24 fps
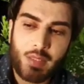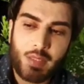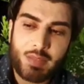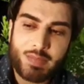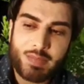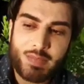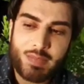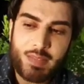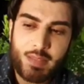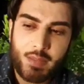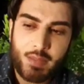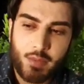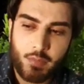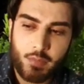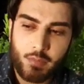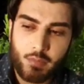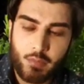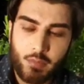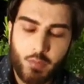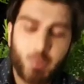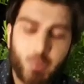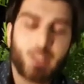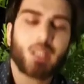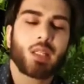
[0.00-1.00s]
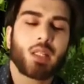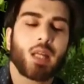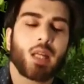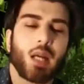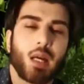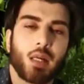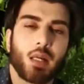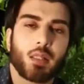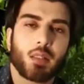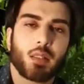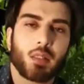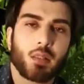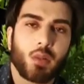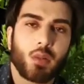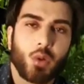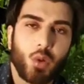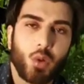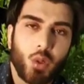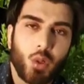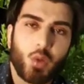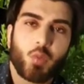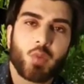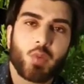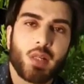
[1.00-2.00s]
See, we
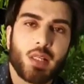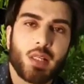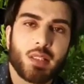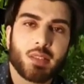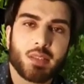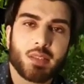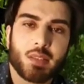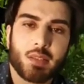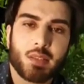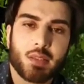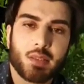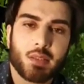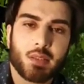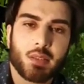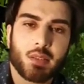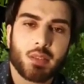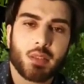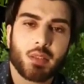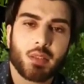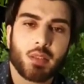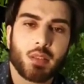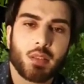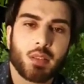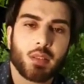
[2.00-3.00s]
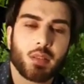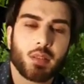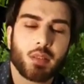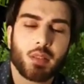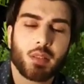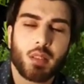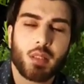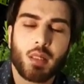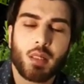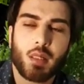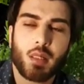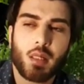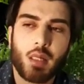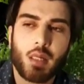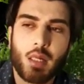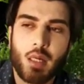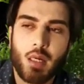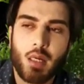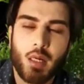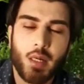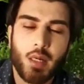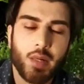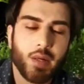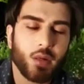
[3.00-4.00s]
all of us
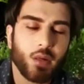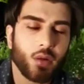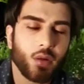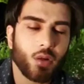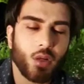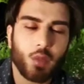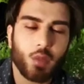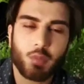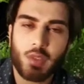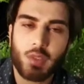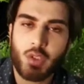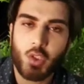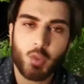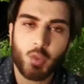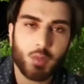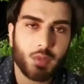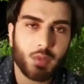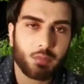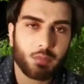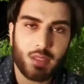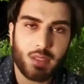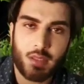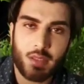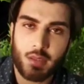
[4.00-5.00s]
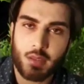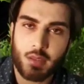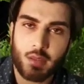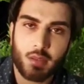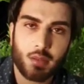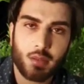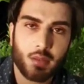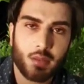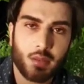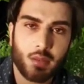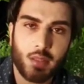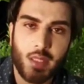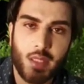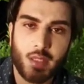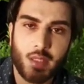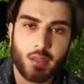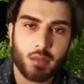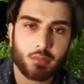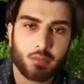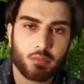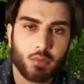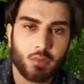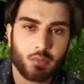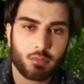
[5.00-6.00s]
are a normal human being like
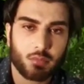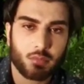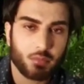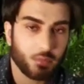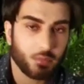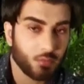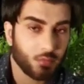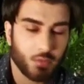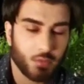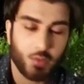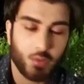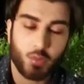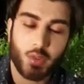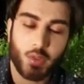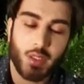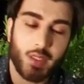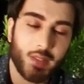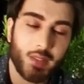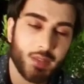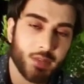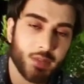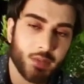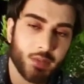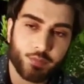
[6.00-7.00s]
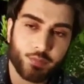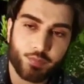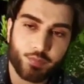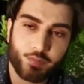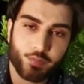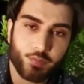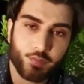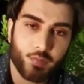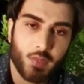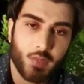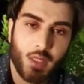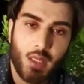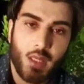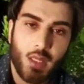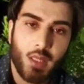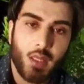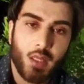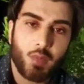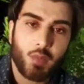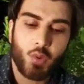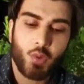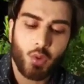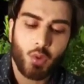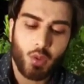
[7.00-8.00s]
you guys.
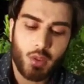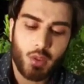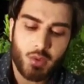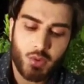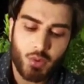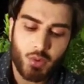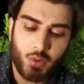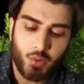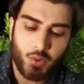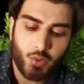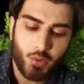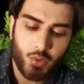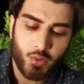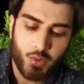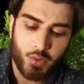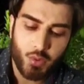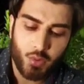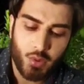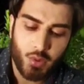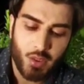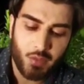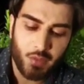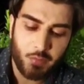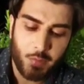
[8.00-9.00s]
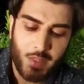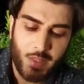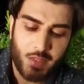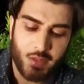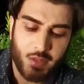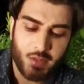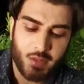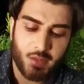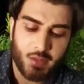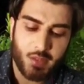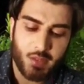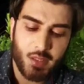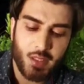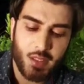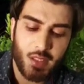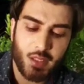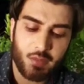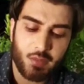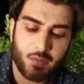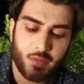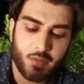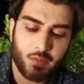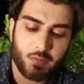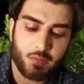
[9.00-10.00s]
We also go through rough patches in
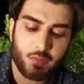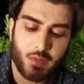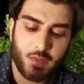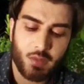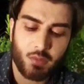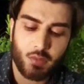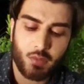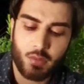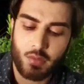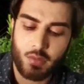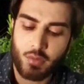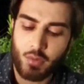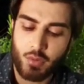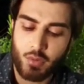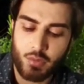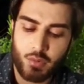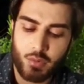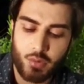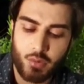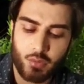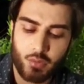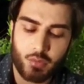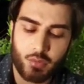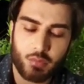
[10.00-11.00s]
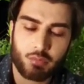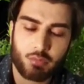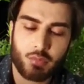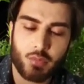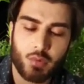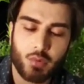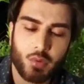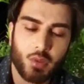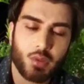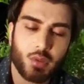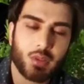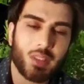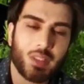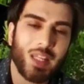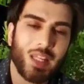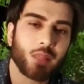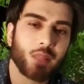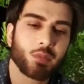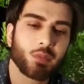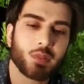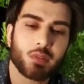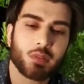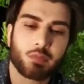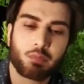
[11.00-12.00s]
lives. We go through good
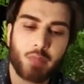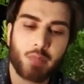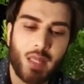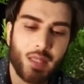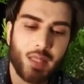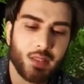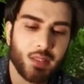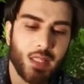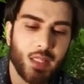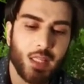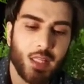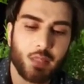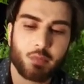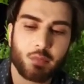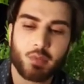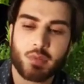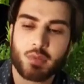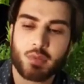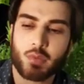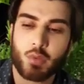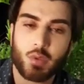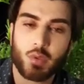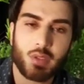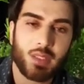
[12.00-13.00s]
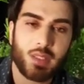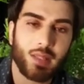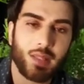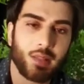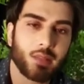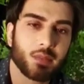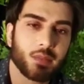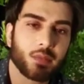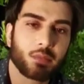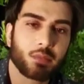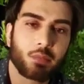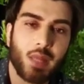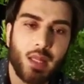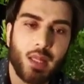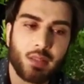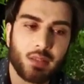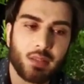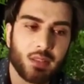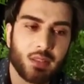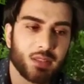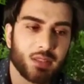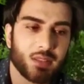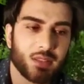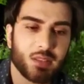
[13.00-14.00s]
times, good days, bad
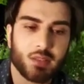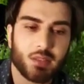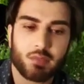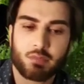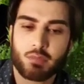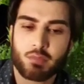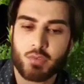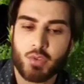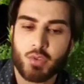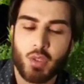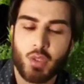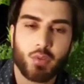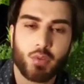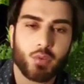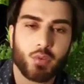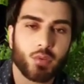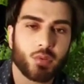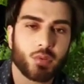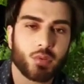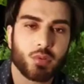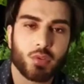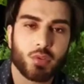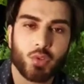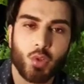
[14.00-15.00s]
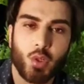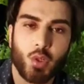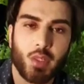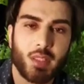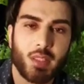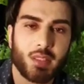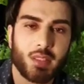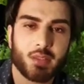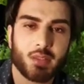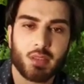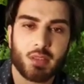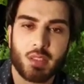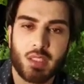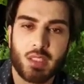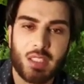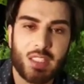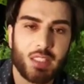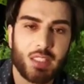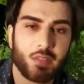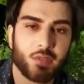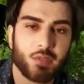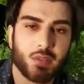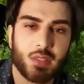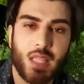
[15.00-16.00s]
days, sorrows, joys,
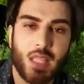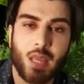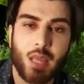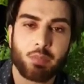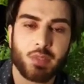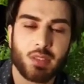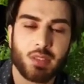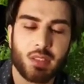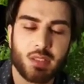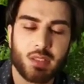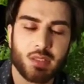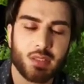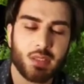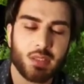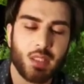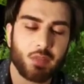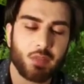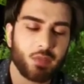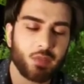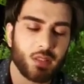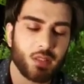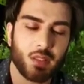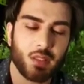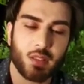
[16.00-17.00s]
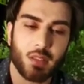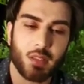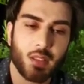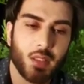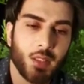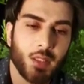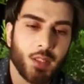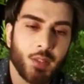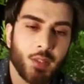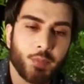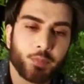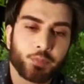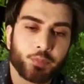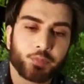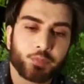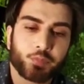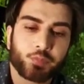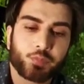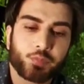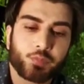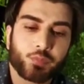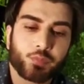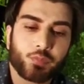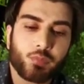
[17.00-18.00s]
griefs, happiness, everything.
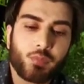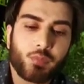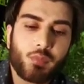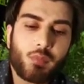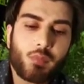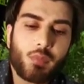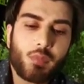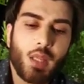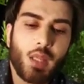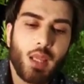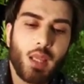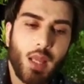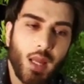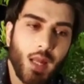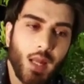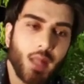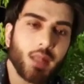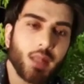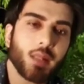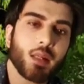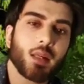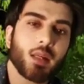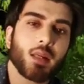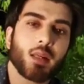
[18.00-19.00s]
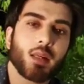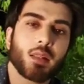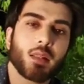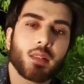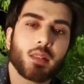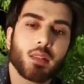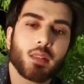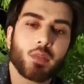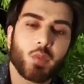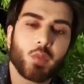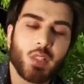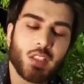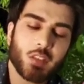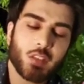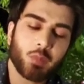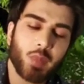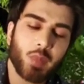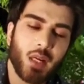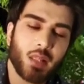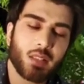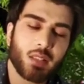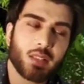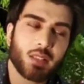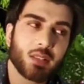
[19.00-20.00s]
And the worst
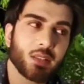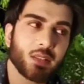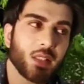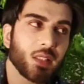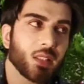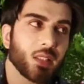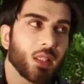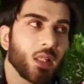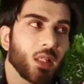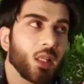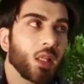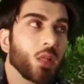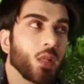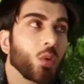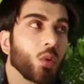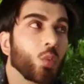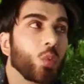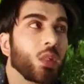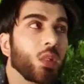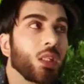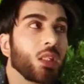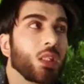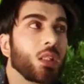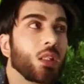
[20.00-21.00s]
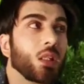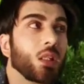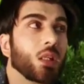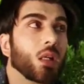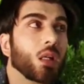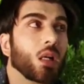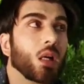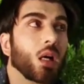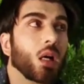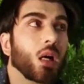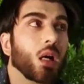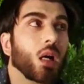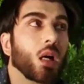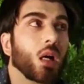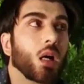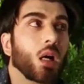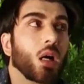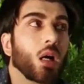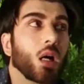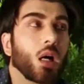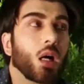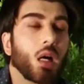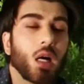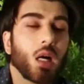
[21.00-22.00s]
part is that we
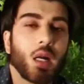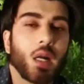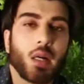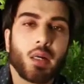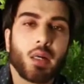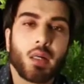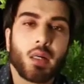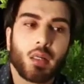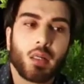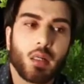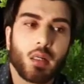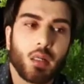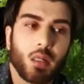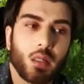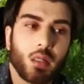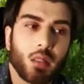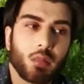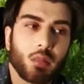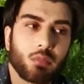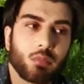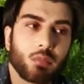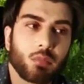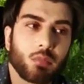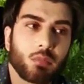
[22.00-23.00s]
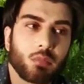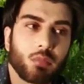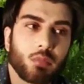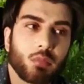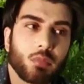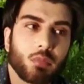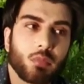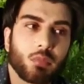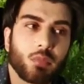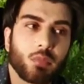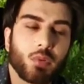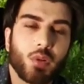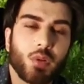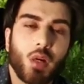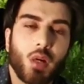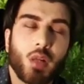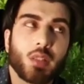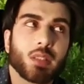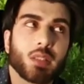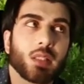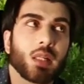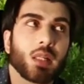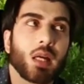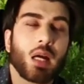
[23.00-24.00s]
are
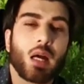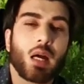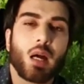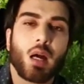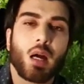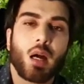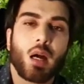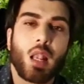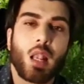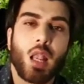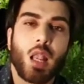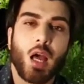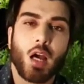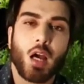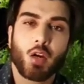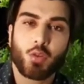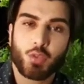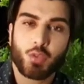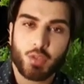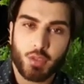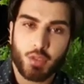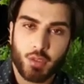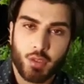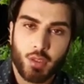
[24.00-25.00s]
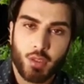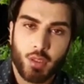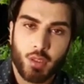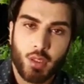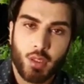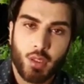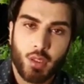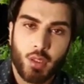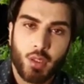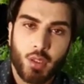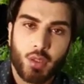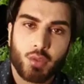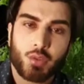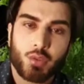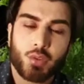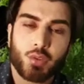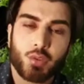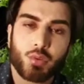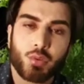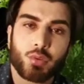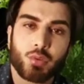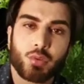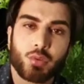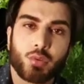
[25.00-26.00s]
not allowed
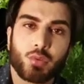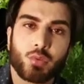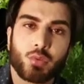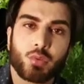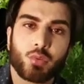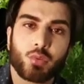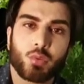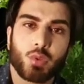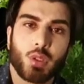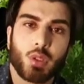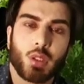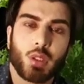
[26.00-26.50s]
to